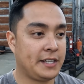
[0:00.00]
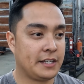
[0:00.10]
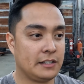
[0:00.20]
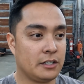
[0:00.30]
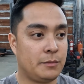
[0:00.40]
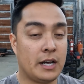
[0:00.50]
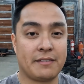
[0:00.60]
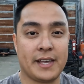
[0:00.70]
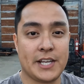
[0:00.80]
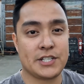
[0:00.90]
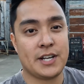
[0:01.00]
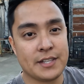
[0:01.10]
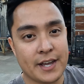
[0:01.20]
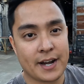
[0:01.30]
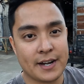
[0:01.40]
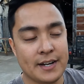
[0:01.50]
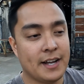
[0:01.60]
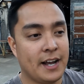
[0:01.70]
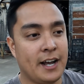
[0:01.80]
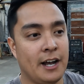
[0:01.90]
did a little modification on there.
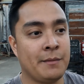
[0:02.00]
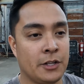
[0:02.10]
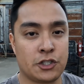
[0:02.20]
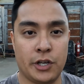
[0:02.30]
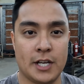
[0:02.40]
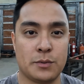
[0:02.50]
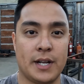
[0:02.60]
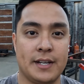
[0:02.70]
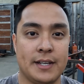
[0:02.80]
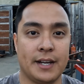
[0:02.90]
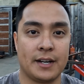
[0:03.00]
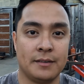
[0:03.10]
I'll show you guys what I did here.